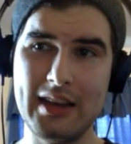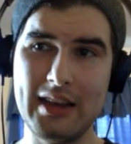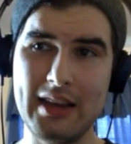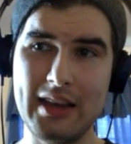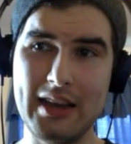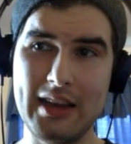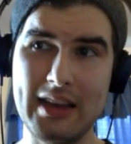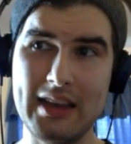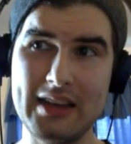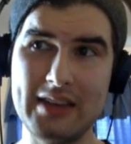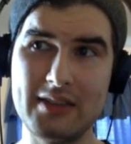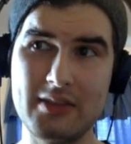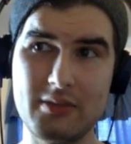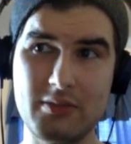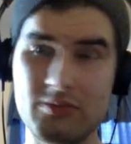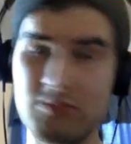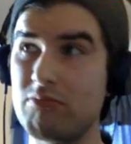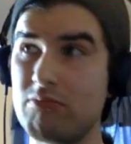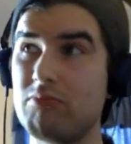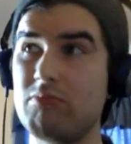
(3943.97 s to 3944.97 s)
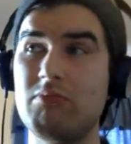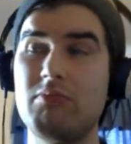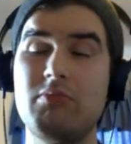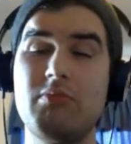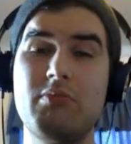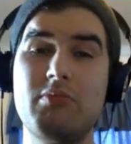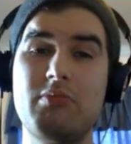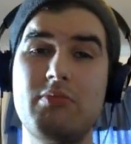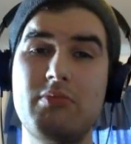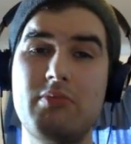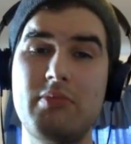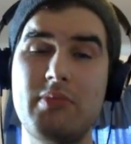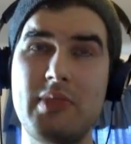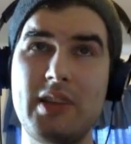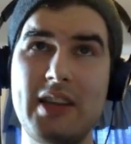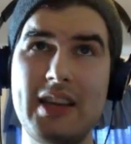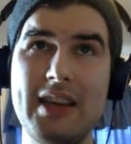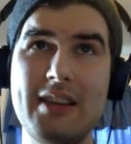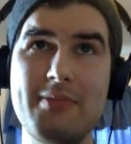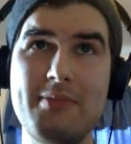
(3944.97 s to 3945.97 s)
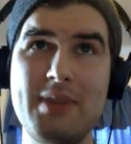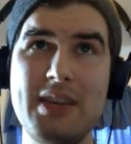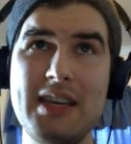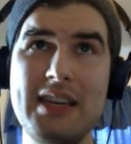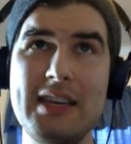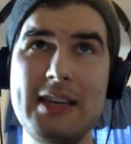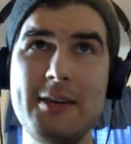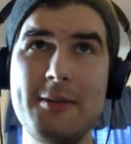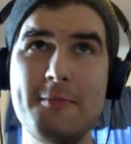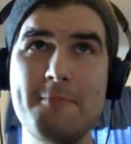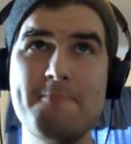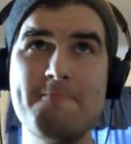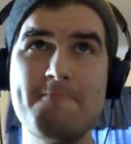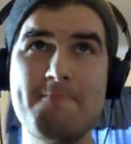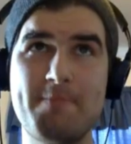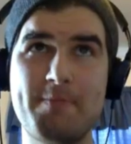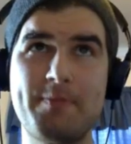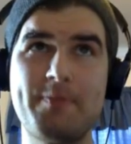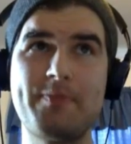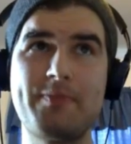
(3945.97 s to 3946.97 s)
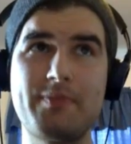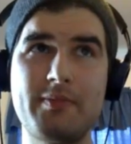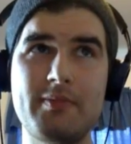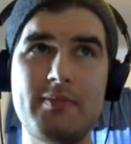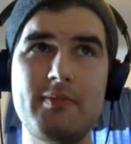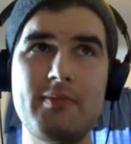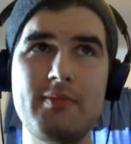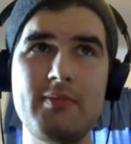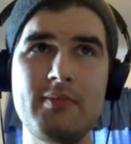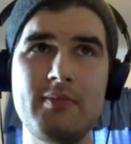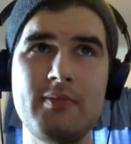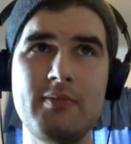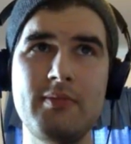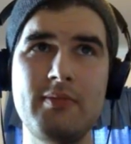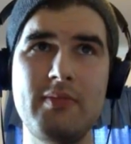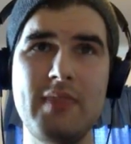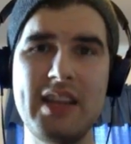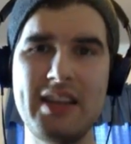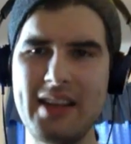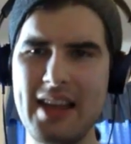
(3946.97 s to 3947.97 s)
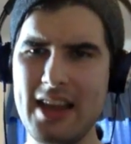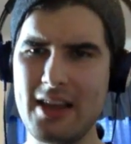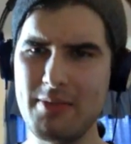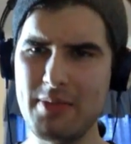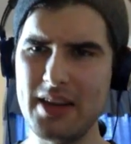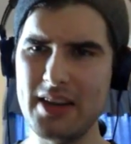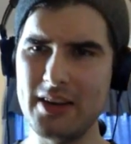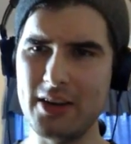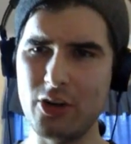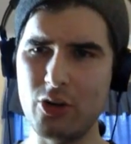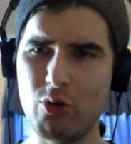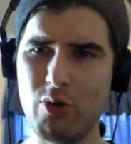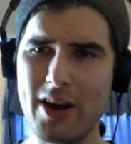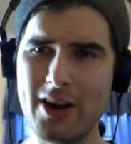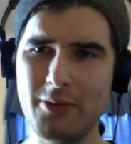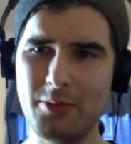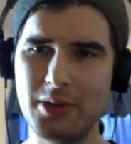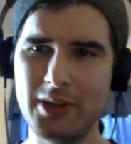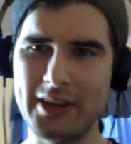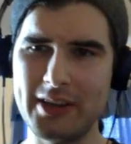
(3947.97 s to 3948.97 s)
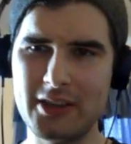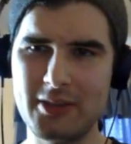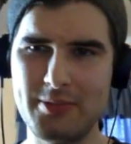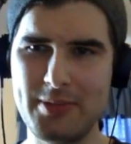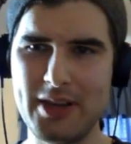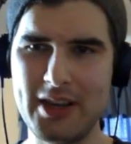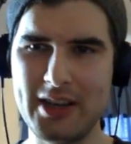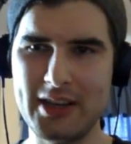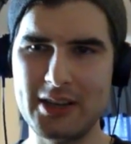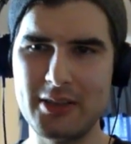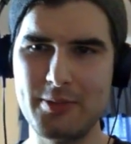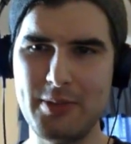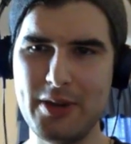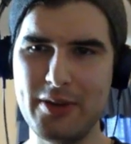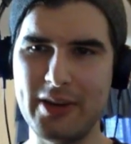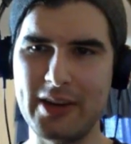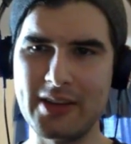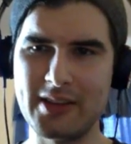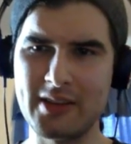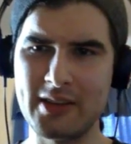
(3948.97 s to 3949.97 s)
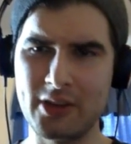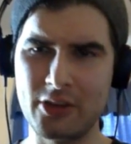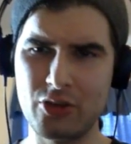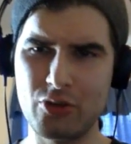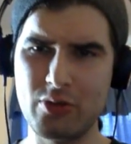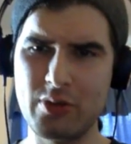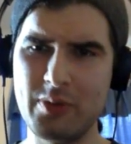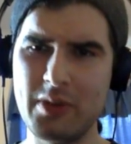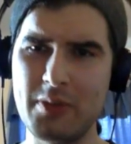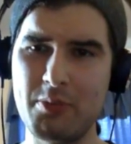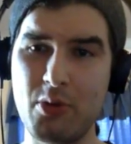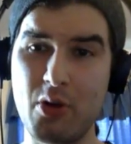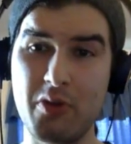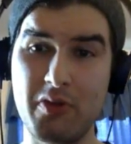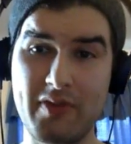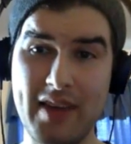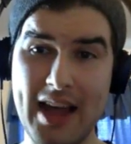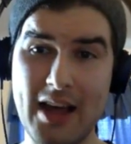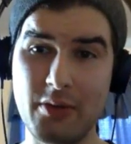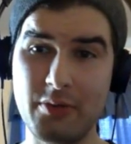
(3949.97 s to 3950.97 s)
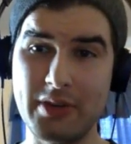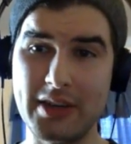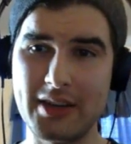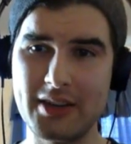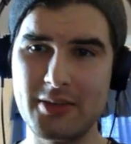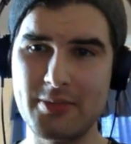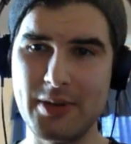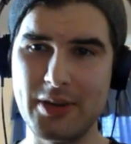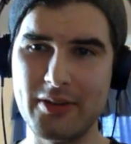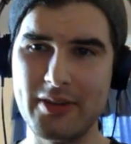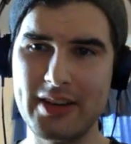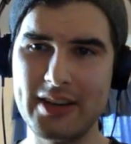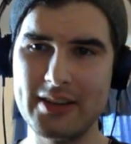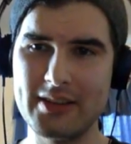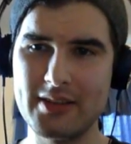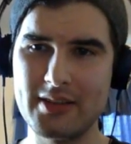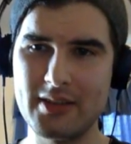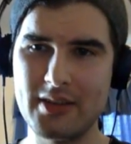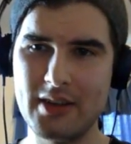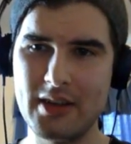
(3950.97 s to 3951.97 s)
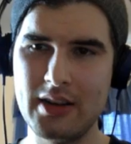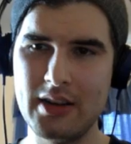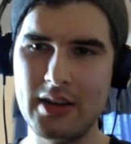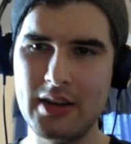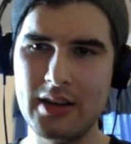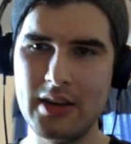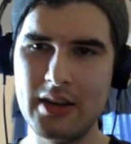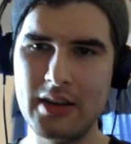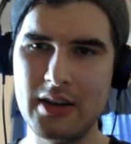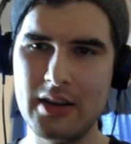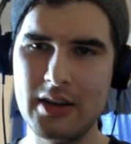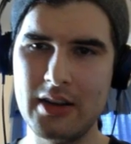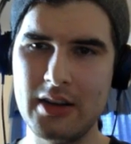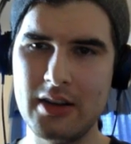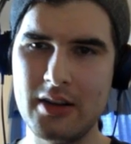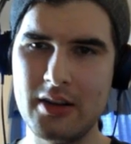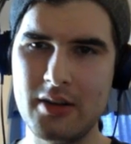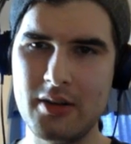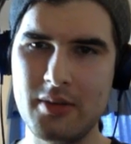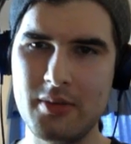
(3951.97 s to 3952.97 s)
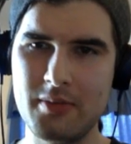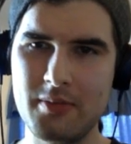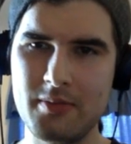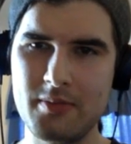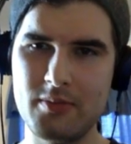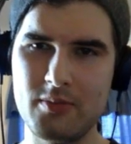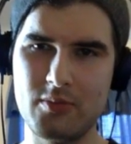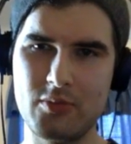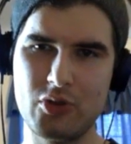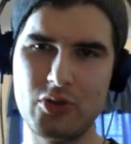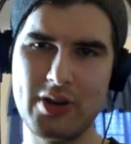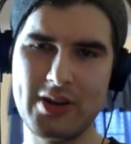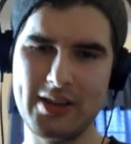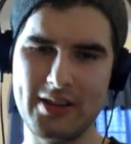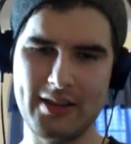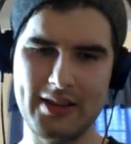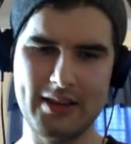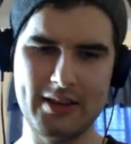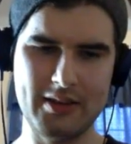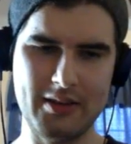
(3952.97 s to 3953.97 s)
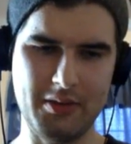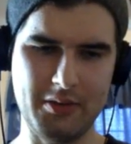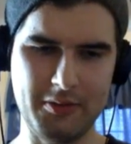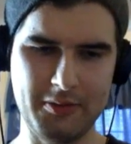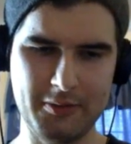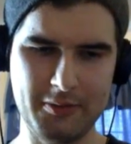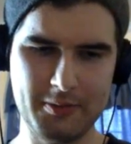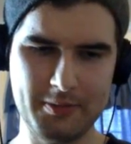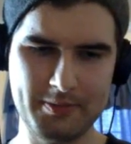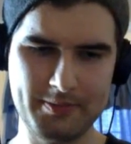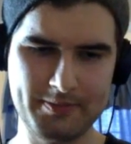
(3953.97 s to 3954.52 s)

it can be an incredible experience, an extremely profound experience. I'm trying to think of...